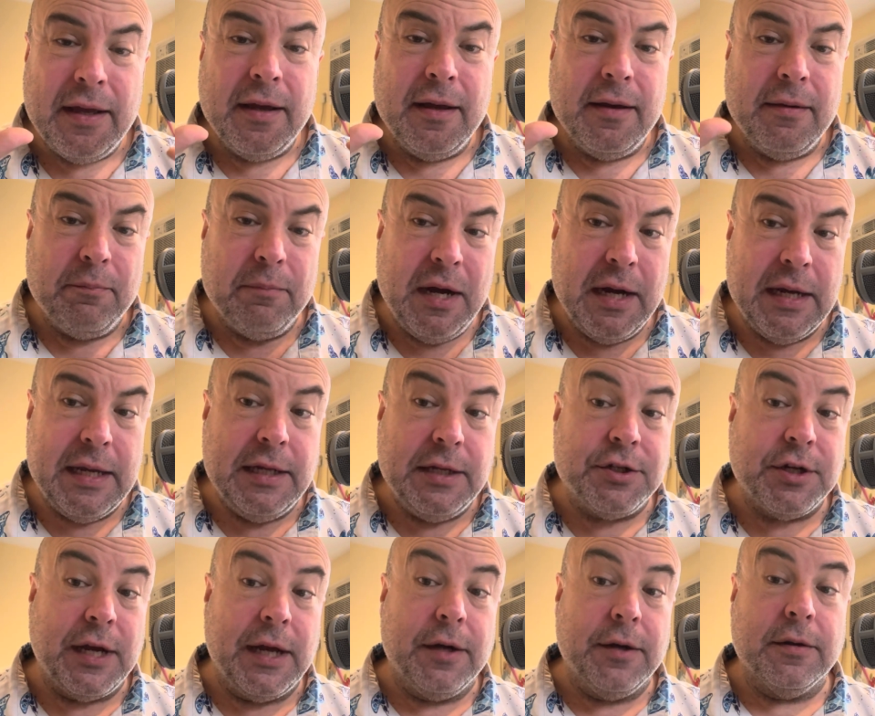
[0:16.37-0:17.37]
monkey
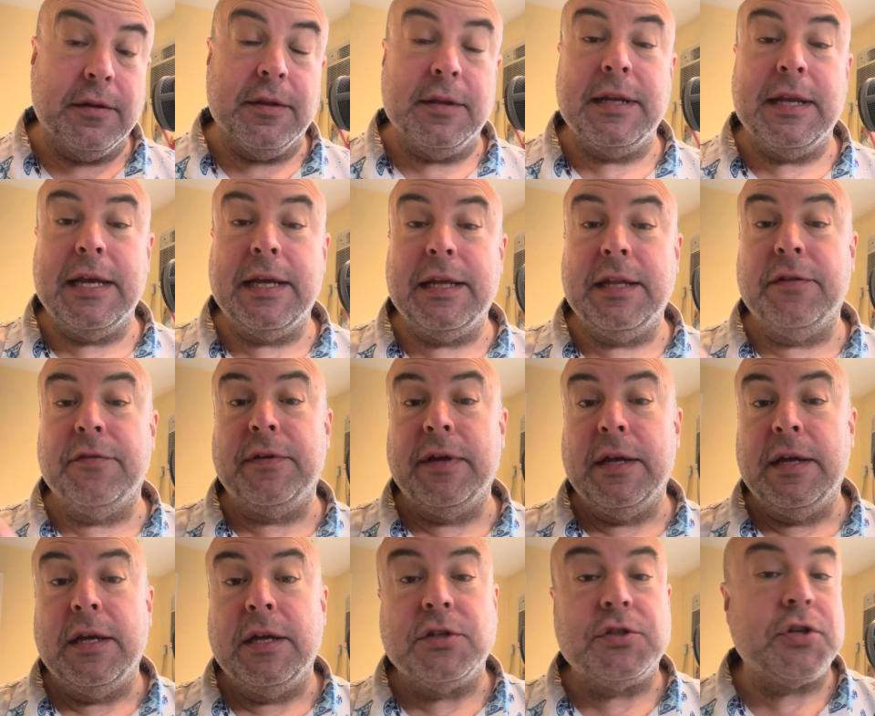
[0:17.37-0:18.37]
chatter, the negative
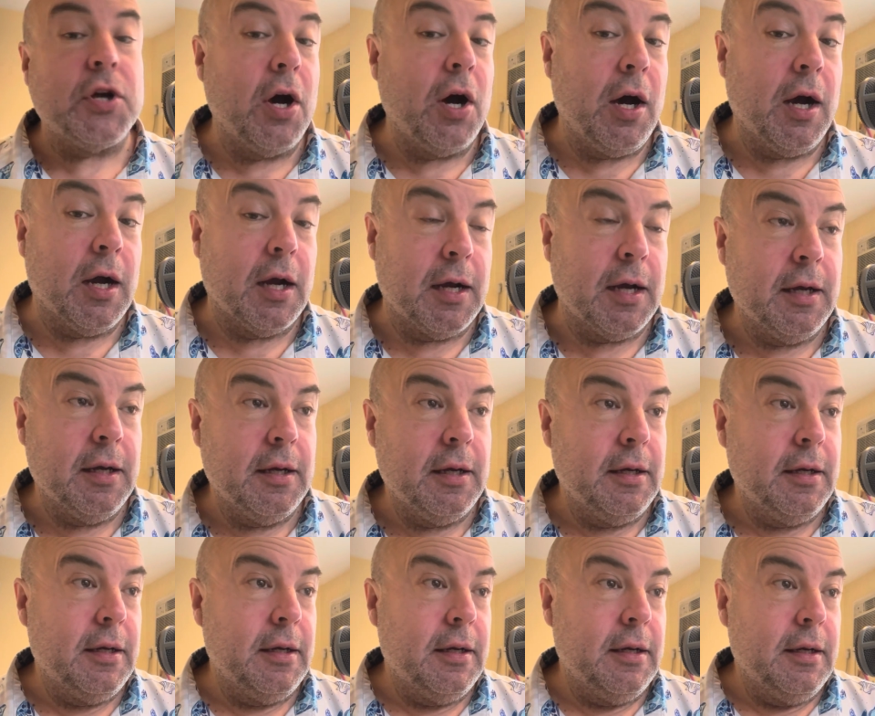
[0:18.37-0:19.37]
talk,
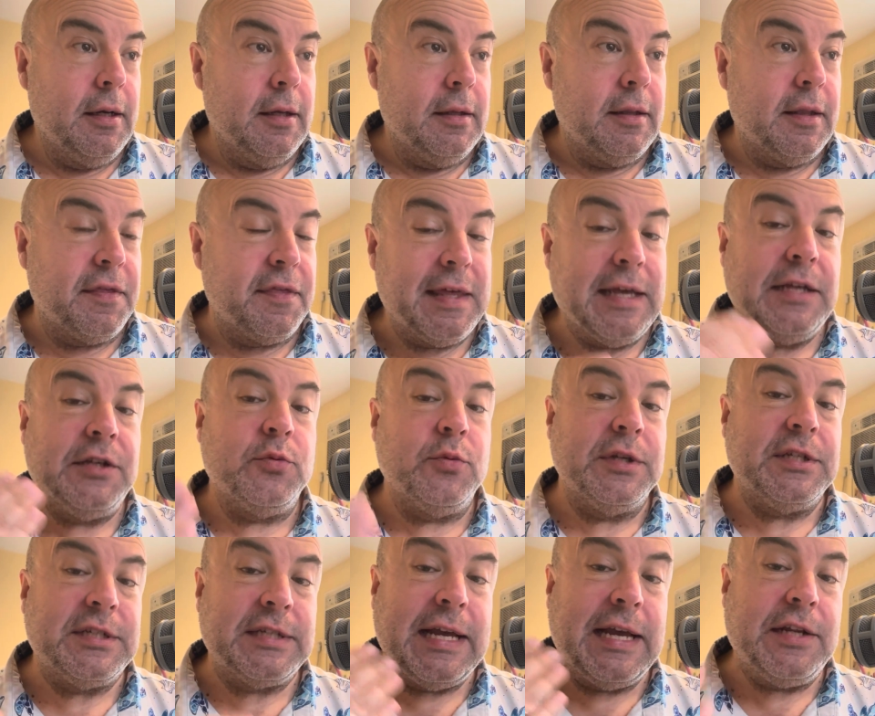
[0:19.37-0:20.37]
the things we
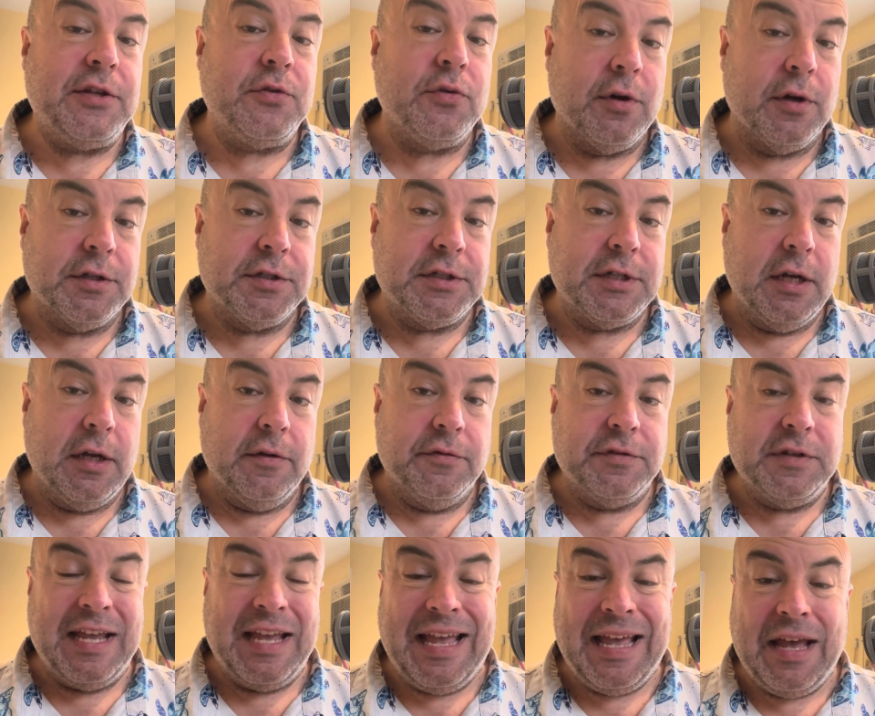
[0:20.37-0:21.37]
say to
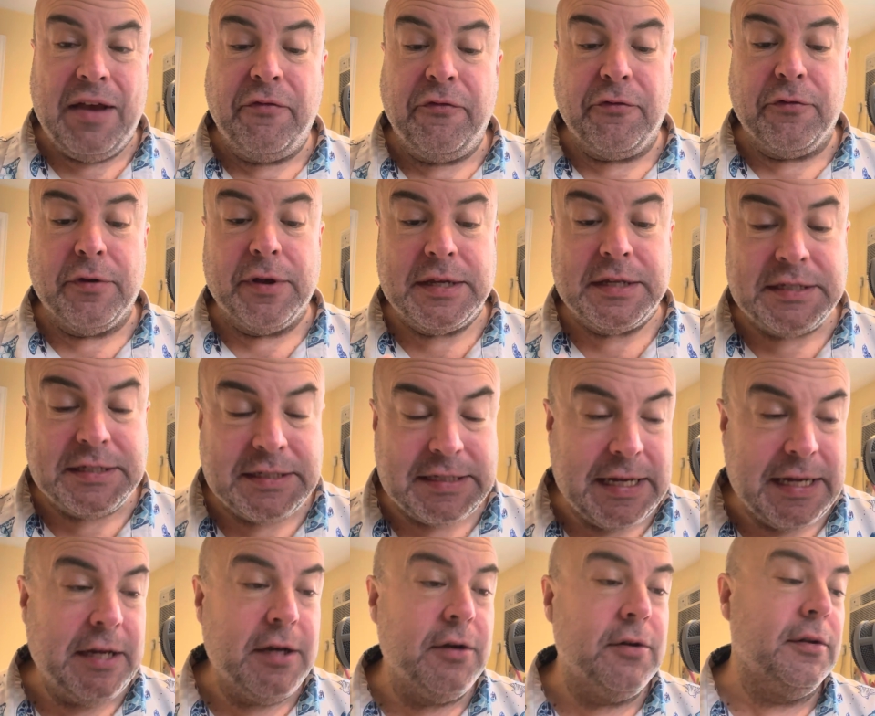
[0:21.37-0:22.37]
ourselves every
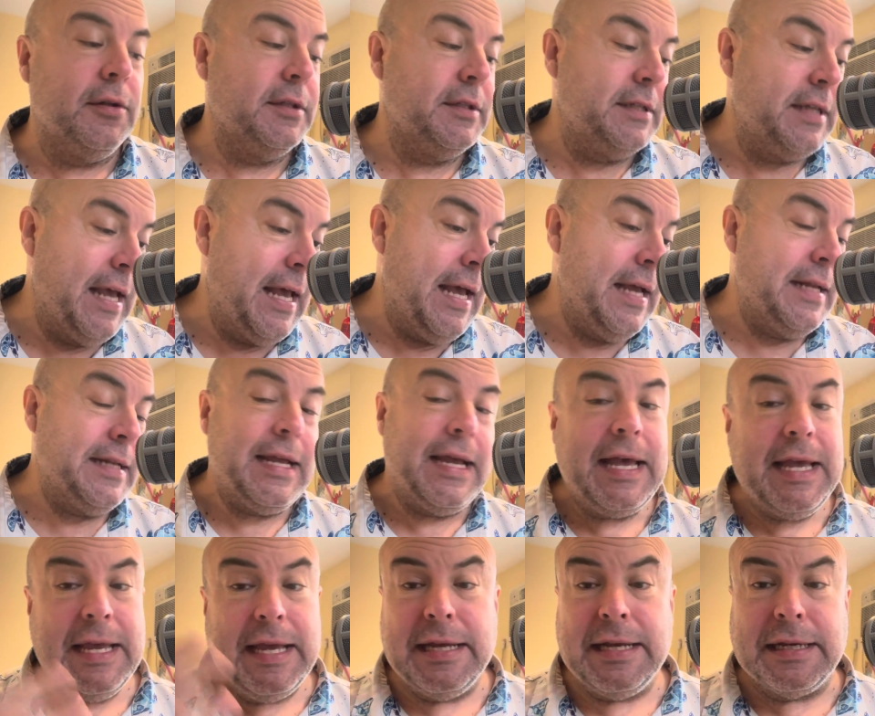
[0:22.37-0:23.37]
single day,
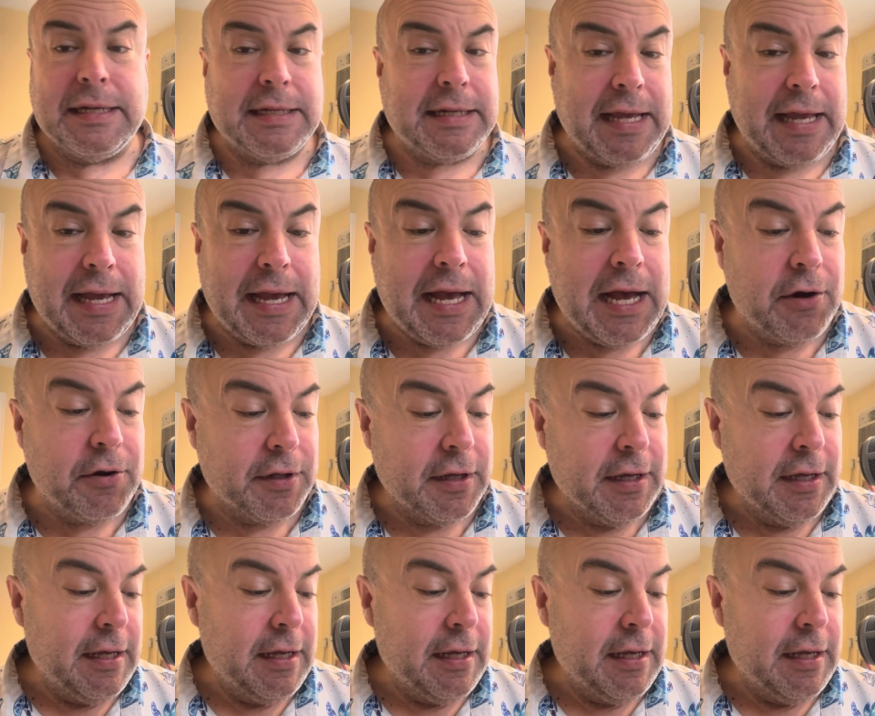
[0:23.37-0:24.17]
day in and day out.